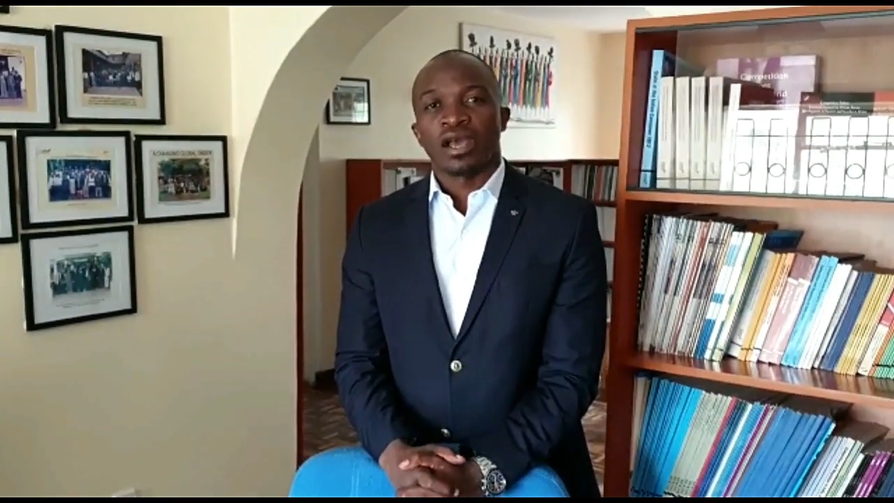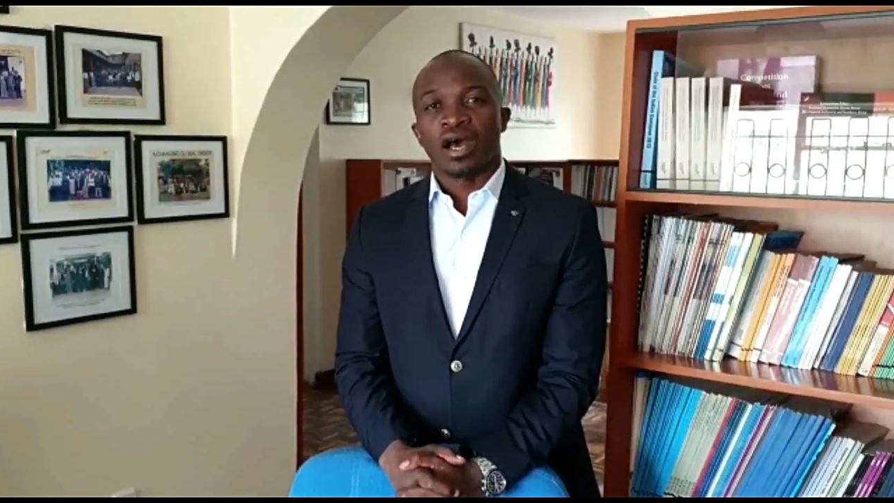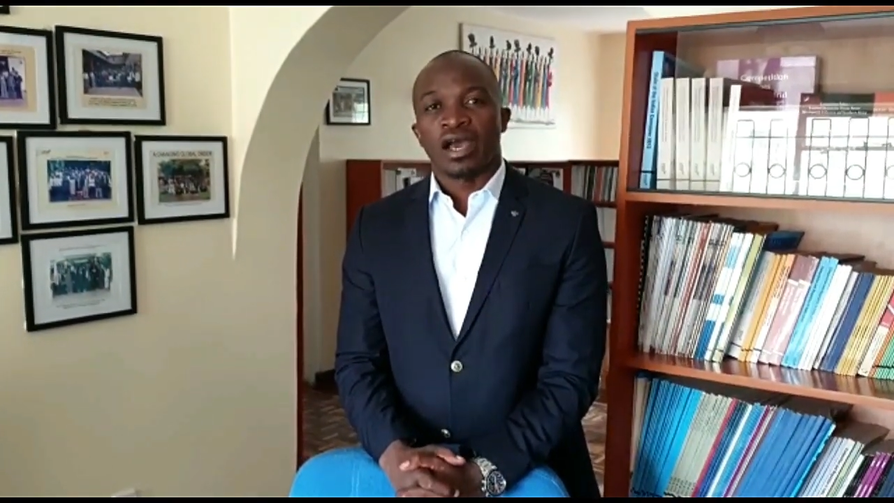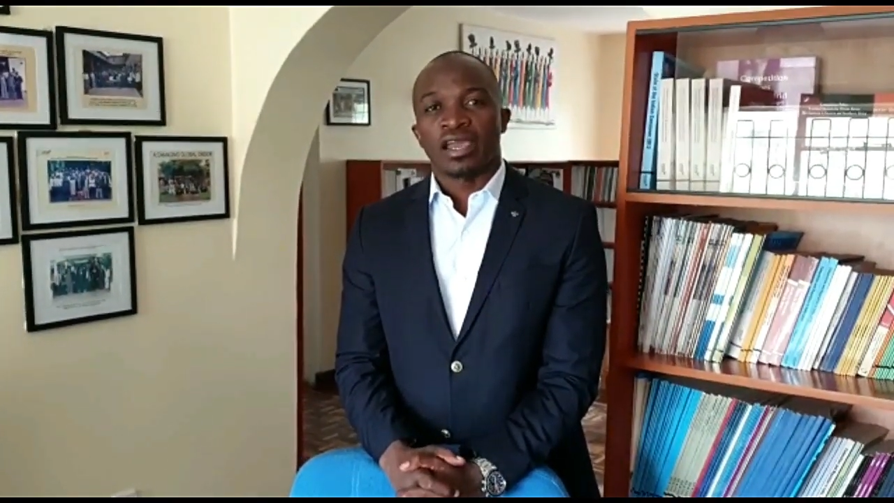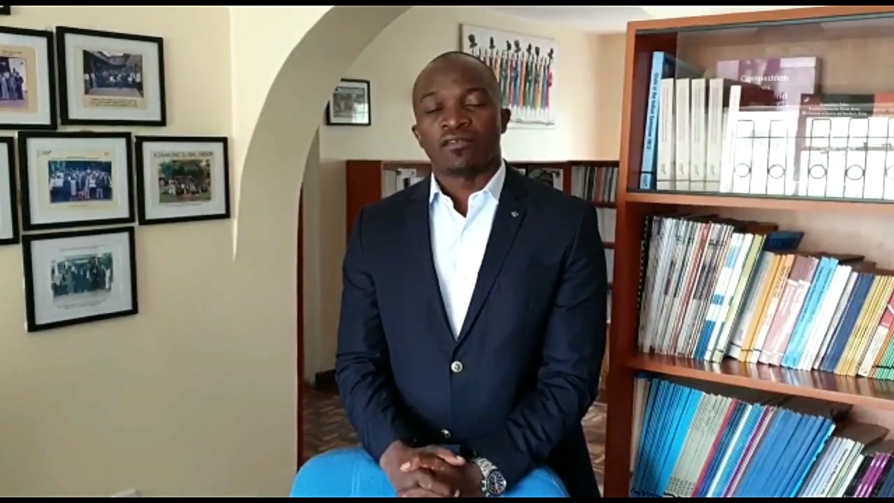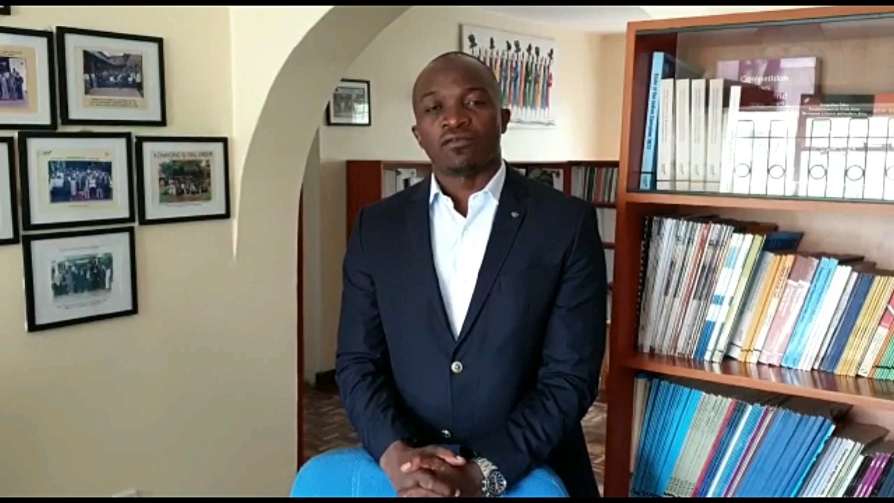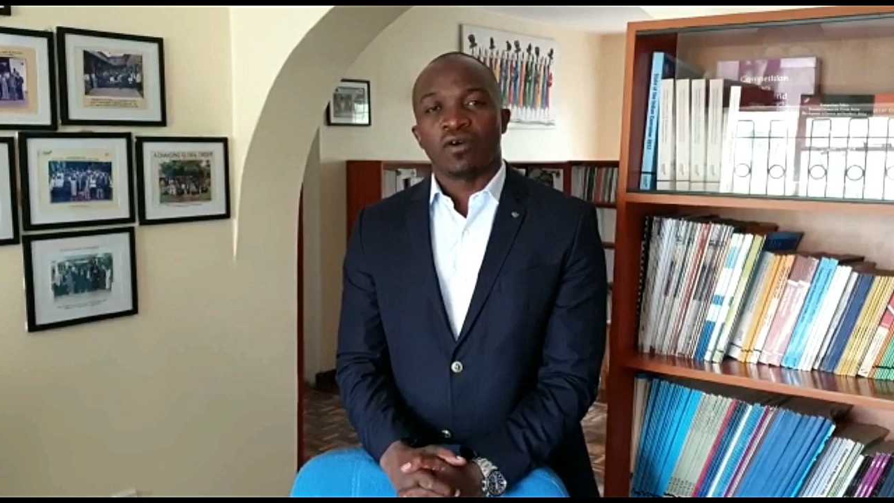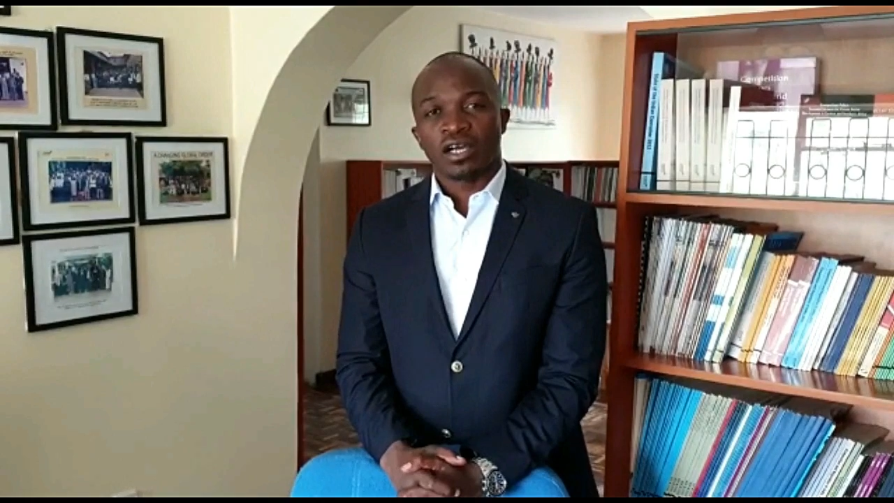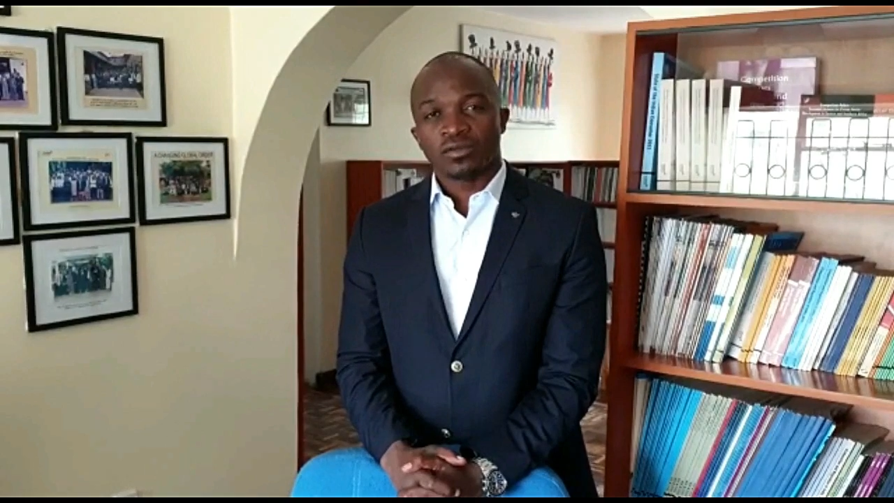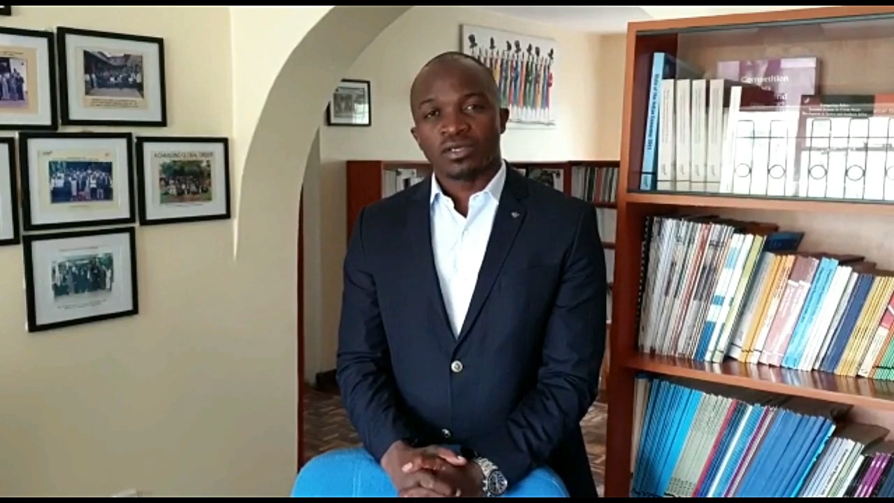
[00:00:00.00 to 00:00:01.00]
I have
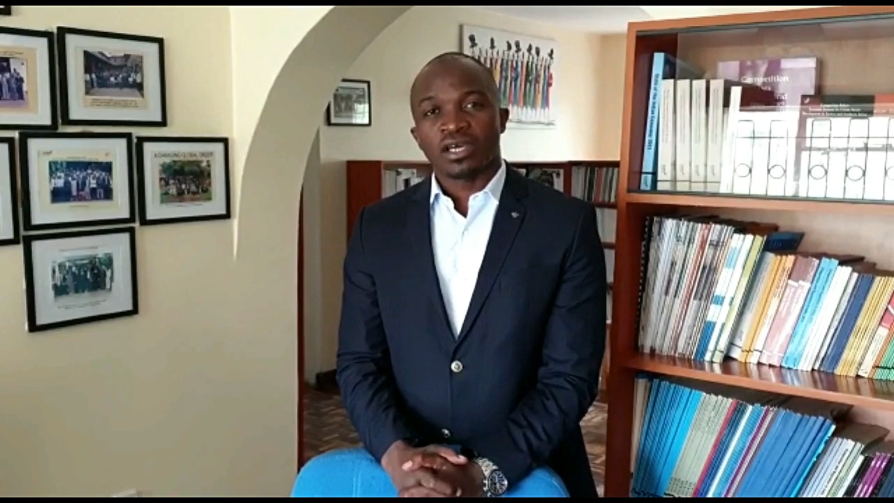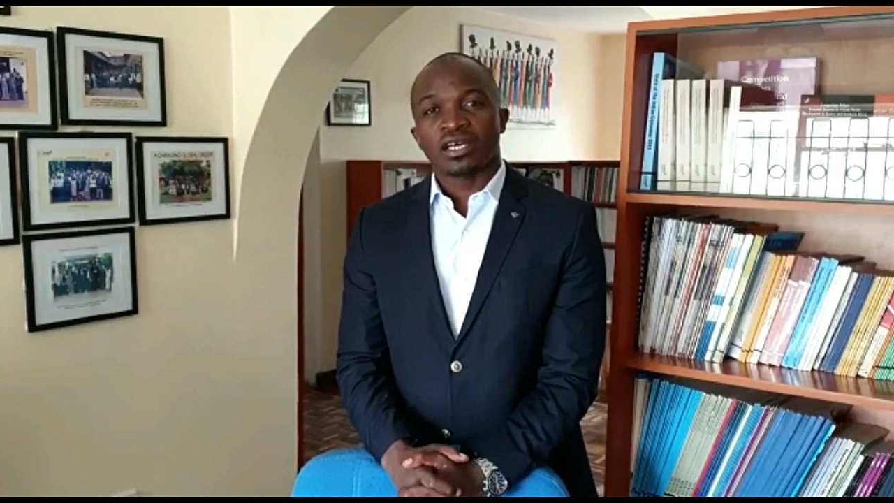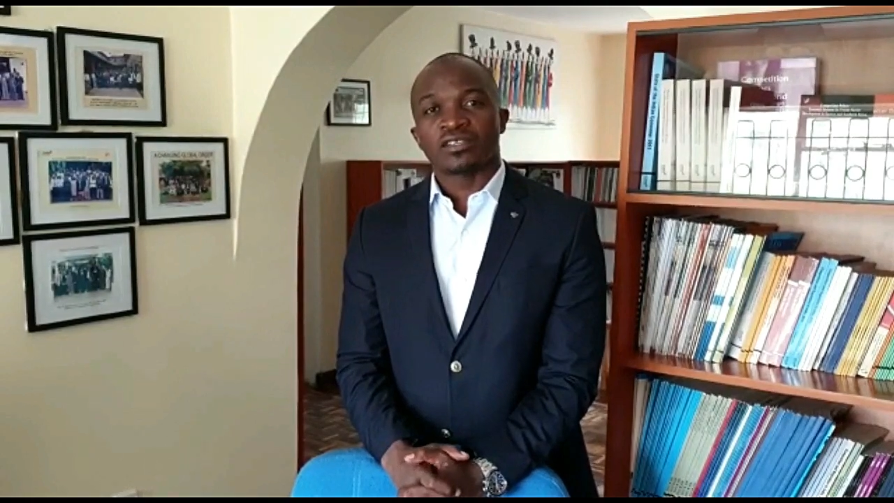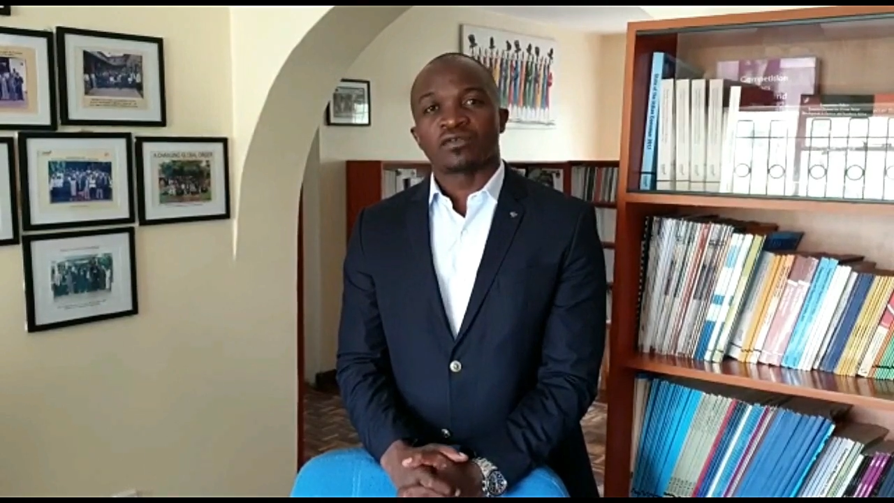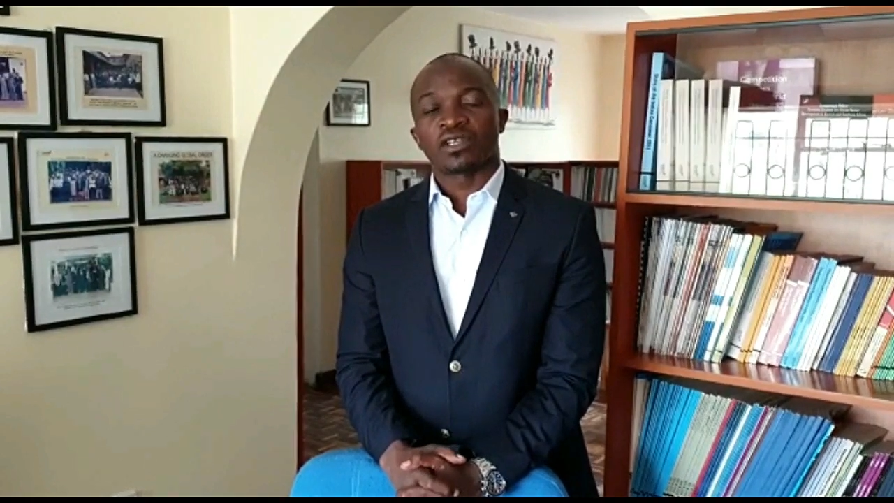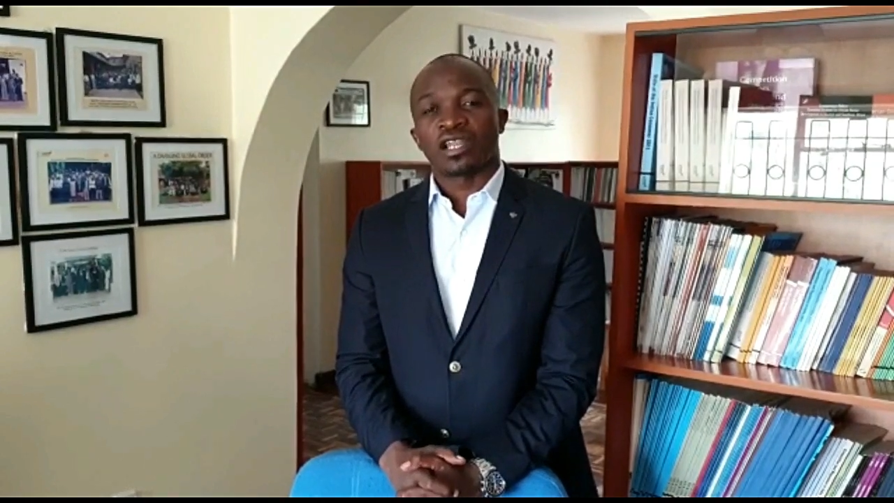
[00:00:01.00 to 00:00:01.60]
worked with CATS for the